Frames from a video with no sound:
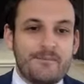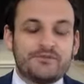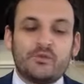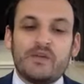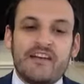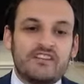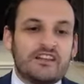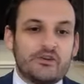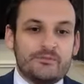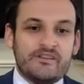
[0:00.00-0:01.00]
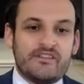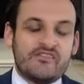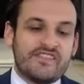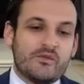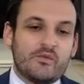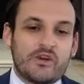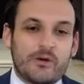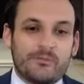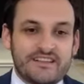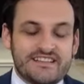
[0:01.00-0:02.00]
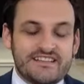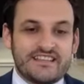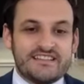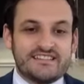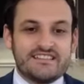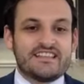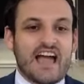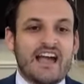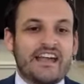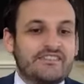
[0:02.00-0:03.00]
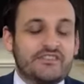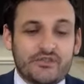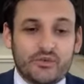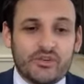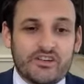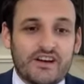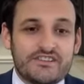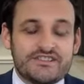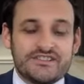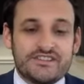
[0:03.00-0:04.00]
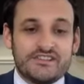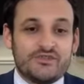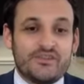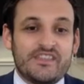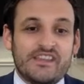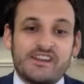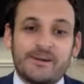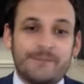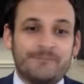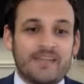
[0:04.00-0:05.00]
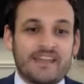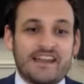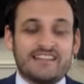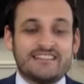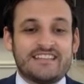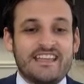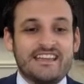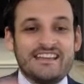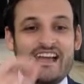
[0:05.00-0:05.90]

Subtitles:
So we have a little bit of everything. What our president says is, I love to tour colleges during the year, and I like to say,